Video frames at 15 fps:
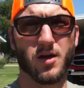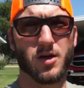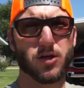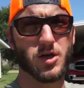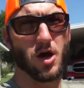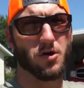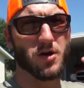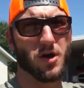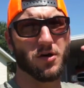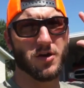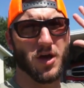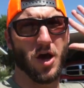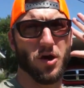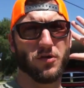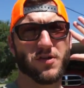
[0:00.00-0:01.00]
Yo, yo,
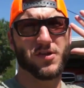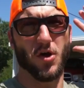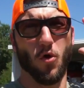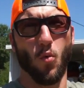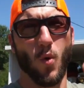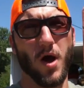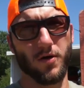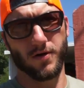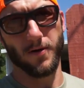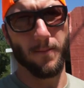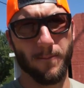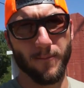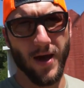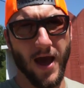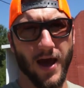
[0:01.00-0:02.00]
yo, so
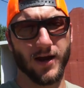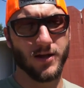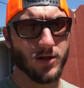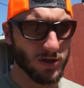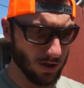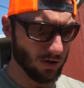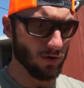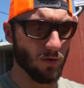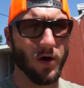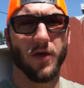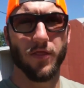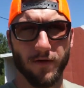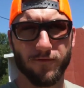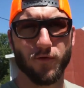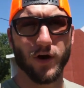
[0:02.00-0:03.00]
welcome back to
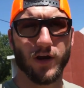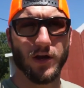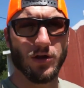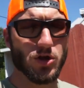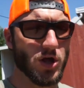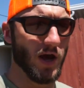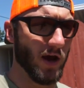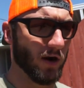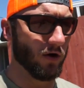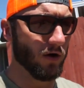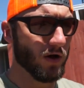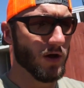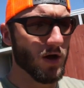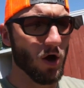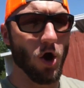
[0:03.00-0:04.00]
the freaking channel.
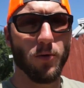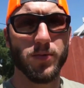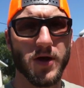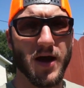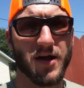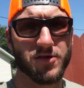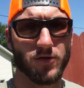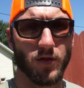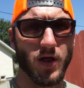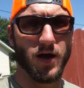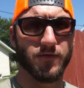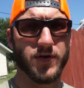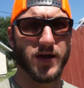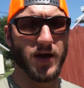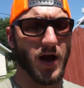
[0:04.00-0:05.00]
Hope you guys are
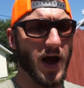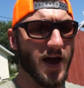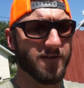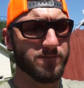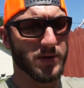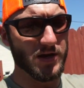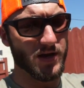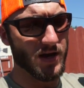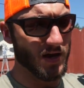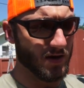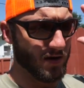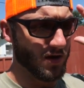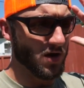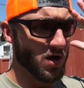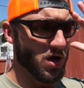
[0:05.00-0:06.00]
loving it. I have been
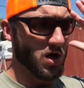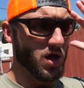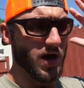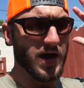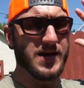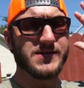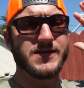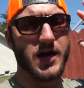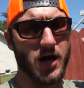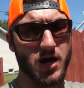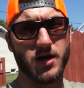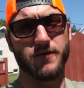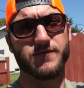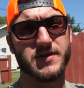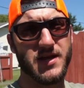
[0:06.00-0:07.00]
getting a
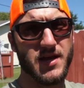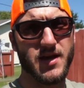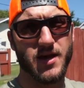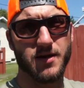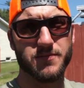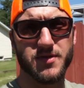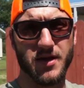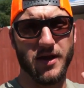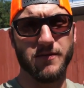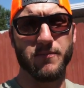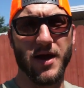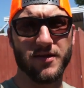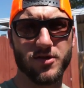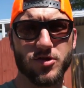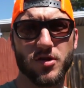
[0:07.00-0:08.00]
ton of DMs and
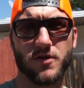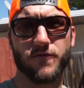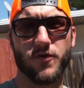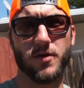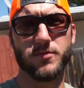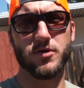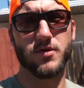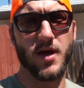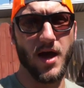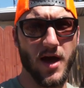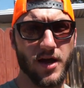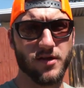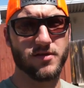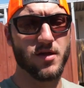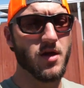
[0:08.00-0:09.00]
messages from you
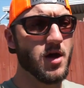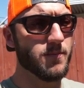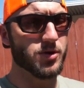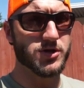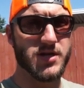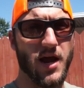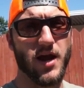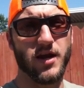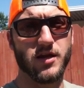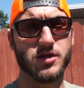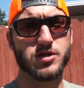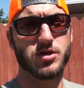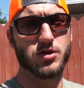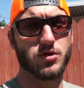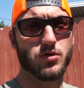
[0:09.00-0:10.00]
guys pertaining
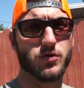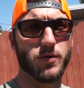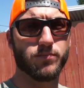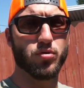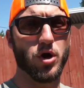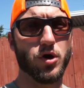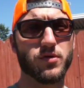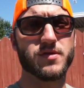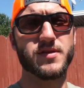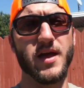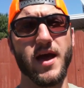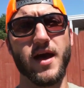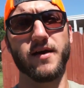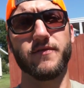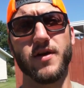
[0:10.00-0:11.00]
to the pro
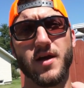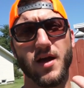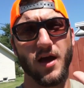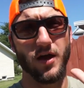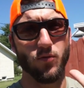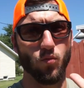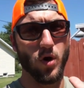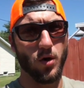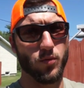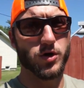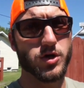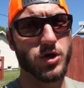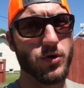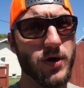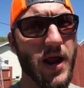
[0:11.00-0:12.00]
staff and what we're
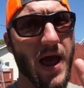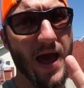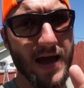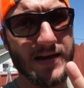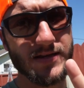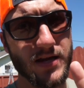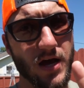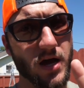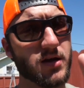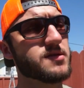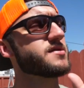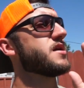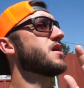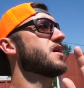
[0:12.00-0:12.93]
doing at Dux.